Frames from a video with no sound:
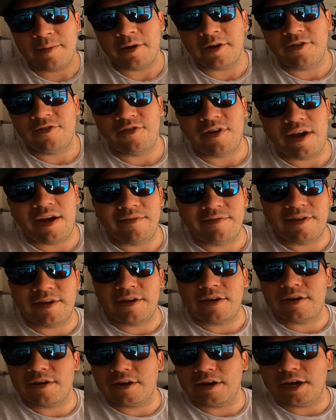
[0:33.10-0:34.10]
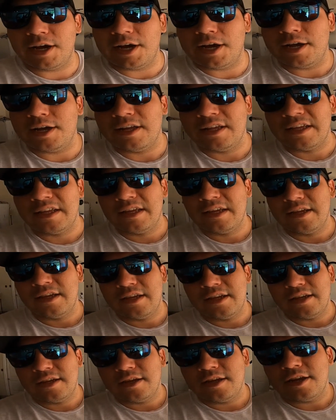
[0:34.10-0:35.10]
and go traffic, or
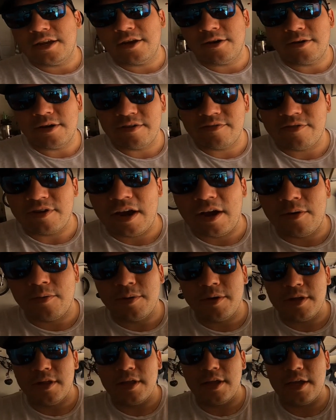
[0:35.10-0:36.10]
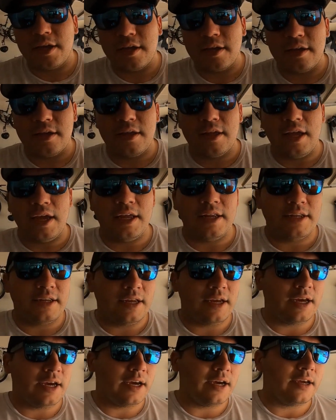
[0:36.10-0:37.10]
you know, if you're out wheeling, it
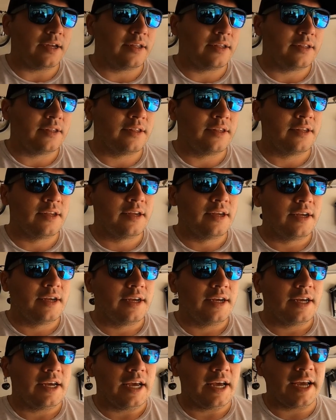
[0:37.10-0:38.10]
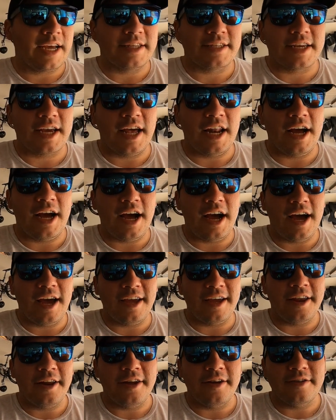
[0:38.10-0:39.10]
gets kind of
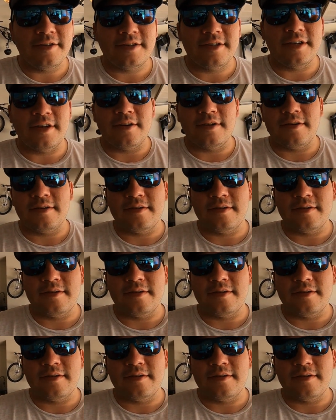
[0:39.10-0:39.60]
hot, you know. So